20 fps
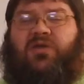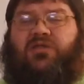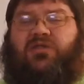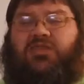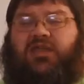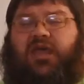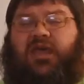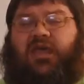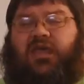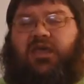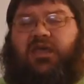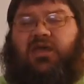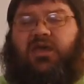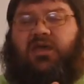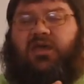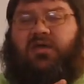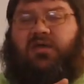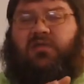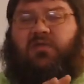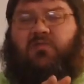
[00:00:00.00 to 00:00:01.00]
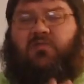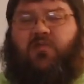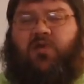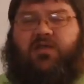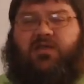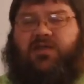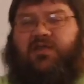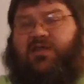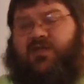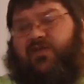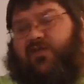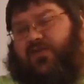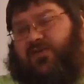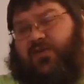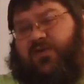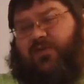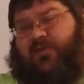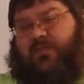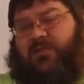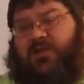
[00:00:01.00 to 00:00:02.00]
They went to the
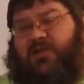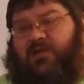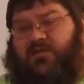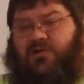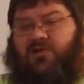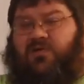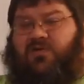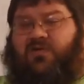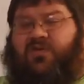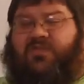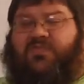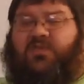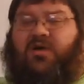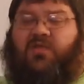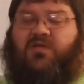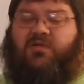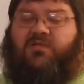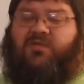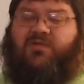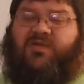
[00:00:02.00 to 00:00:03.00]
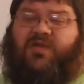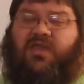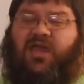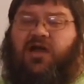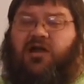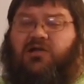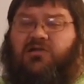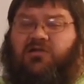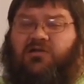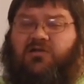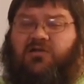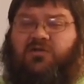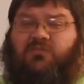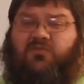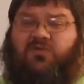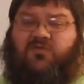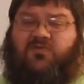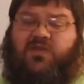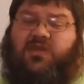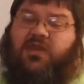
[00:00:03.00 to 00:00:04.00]
source material as well. There was a character in the
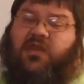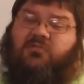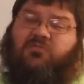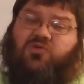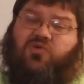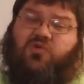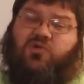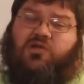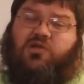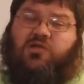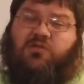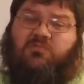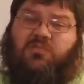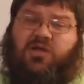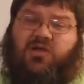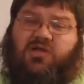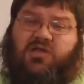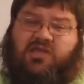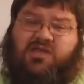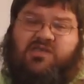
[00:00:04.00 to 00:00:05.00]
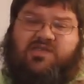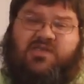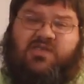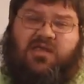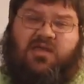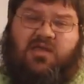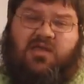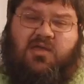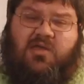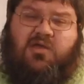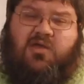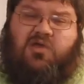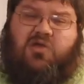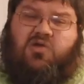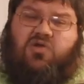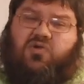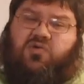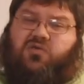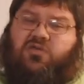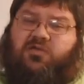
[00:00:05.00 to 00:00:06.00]
movie named Lord Humungus
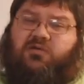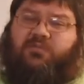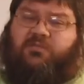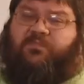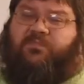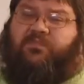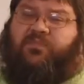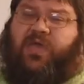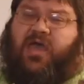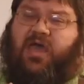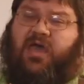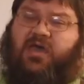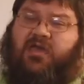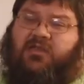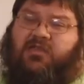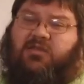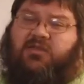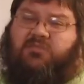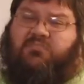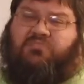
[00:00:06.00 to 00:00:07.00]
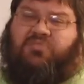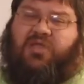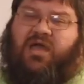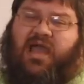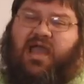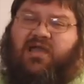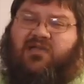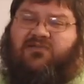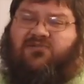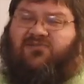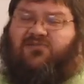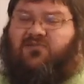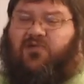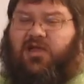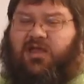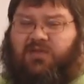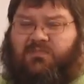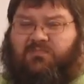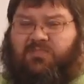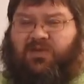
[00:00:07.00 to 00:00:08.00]
who the, had the black
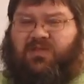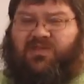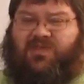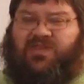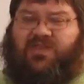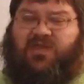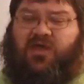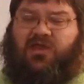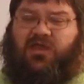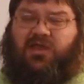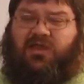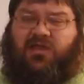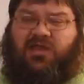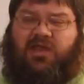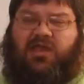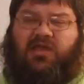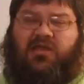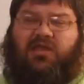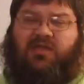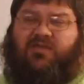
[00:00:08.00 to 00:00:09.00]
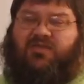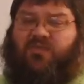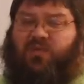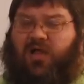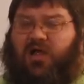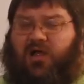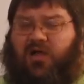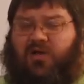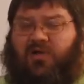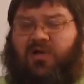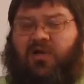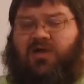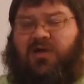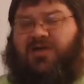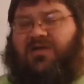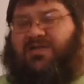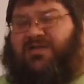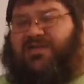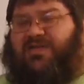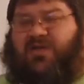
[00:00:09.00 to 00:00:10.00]
stripe and studded thing as well.
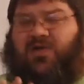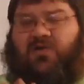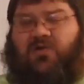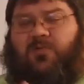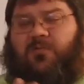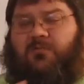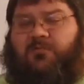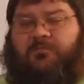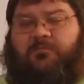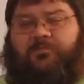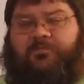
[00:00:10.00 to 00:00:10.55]
So